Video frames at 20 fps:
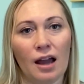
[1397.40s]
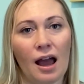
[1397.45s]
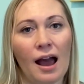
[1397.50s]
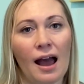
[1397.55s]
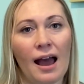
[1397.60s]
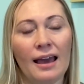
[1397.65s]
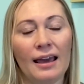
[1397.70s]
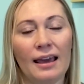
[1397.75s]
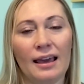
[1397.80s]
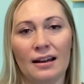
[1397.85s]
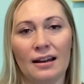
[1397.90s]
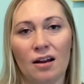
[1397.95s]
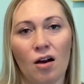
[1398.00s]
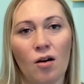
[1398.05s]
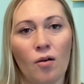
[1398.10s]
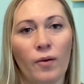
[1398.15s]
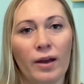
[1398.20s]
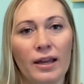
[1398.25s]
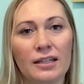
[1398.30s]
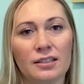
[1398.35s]
I
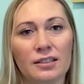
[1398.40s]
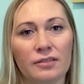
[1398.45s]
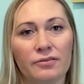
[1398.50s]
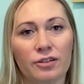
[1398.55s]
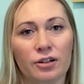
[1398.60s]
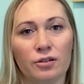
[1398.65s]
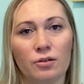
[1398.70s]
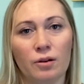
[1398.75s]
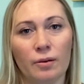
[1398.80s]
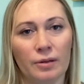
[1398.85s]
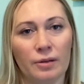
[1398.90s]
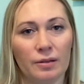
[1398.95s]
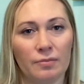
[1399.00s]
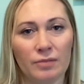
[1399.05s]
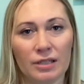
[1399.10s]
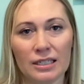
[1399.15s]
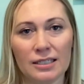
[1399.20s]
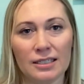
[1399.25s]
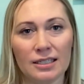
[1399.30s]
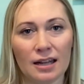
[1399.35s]
cannot wait for who I'm going to
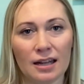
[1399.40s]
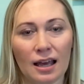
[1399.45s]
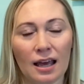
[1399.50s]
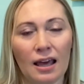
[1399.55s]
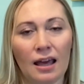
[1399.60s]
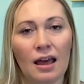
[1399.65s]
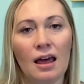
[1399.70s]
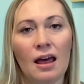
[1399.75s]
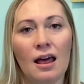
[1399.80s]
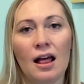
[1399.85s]
meet today.